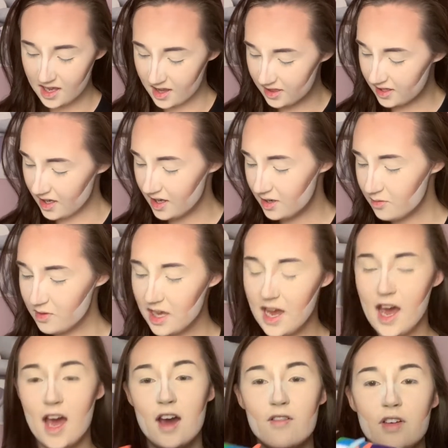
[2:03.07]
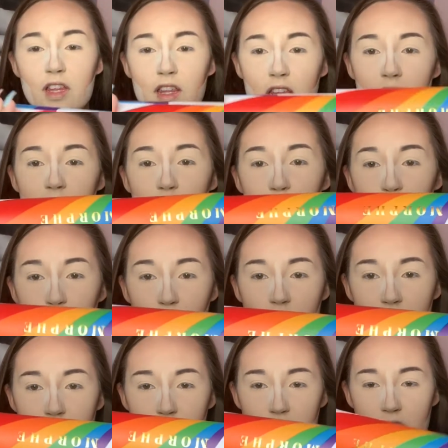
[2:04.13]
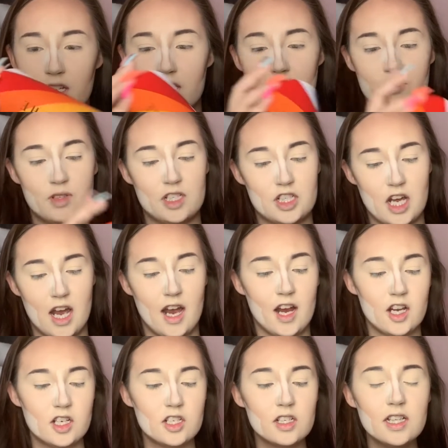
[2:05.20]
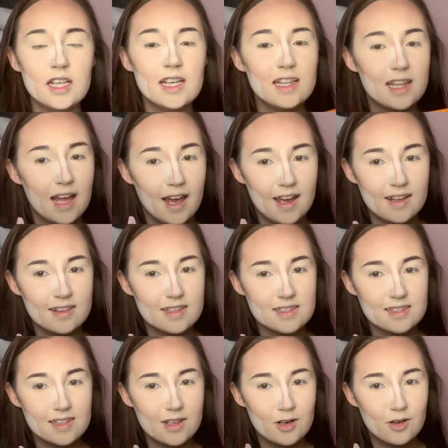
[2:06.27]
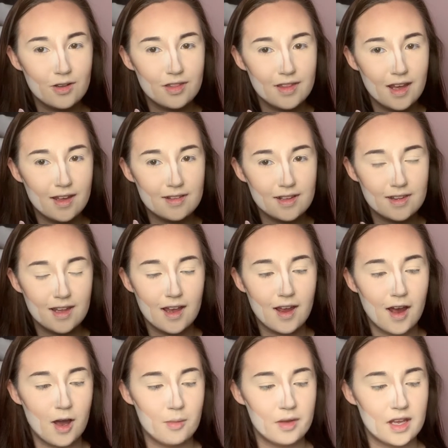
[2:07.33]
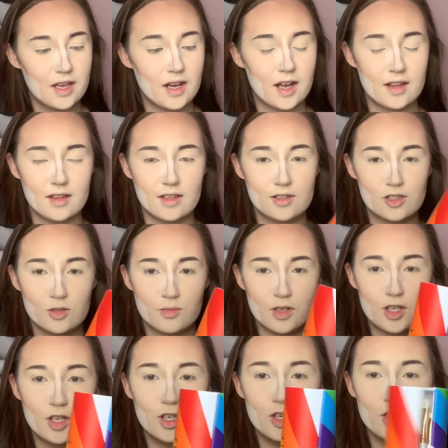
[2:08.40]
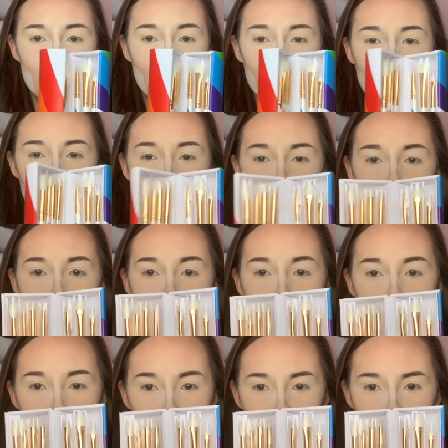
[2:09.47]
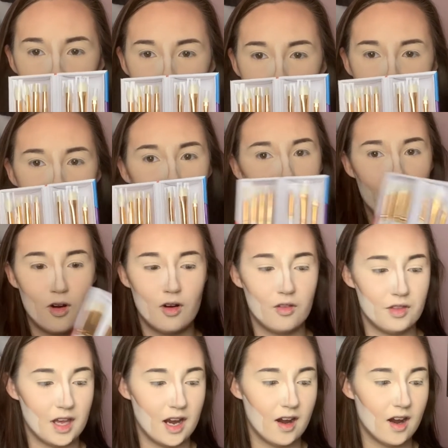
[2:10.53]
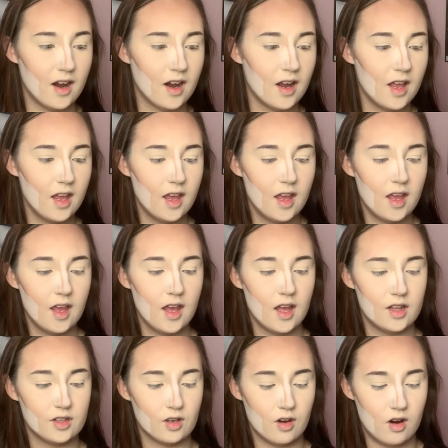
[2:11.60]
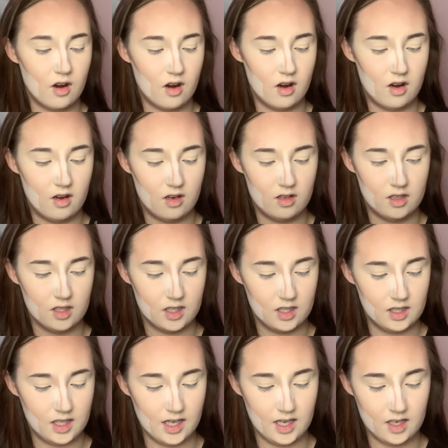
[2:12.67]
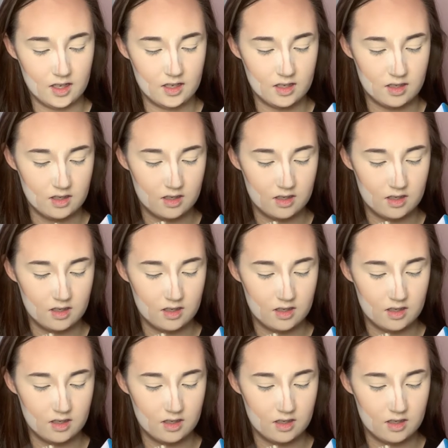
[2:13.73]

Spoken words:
then we have the brushes, which I actually like this little thing that they come in. I think it's super cute. You like open it and they're all there, and they're all like,